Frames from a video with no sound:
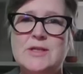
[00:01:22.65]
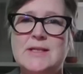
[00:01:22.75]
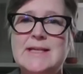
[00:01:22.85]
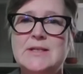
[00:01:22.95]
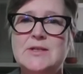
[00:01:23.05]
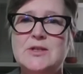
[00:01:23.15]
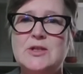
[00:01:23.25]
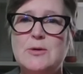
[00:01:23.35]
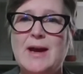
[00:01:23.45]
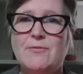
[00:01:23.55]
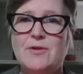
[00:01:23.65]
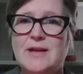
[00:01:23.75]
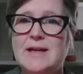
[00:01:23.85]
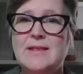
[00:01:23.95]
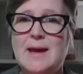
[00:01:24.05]
trust leaders do
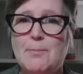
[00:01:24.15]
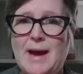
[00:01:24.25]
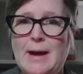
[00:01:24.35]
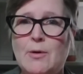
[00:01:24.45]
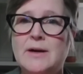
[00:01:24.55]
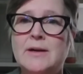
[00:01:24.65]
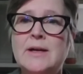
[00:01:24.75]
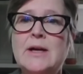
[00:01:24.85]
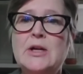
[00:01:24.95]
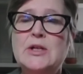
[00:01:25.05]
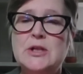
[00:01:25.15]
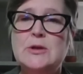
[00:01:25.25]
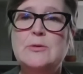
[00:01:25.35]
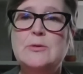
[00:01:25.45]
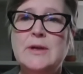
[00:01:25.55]
everything in their power
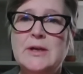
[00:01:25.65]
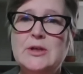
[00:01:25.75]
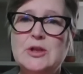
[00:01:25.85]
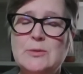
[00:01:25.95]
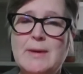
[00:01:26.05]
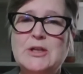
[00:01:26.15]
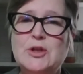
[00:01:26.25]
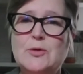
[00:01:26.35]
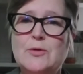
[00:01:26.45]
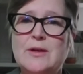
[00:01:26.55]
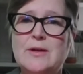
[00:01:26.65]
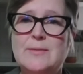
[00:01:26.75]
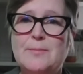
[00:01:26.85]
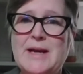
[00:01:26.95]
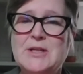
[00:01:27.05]
to to make sure
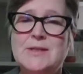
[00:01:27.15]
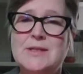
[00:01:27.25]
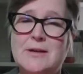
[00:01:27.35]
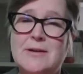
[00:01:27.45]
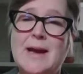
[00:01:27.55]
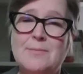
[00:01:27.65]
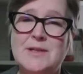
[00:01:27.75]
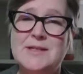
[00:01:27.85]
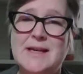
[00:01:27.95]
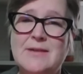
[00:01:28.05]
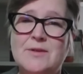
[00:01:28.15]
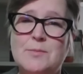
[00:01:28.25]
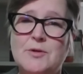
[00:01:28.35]
that patients are kept as safe as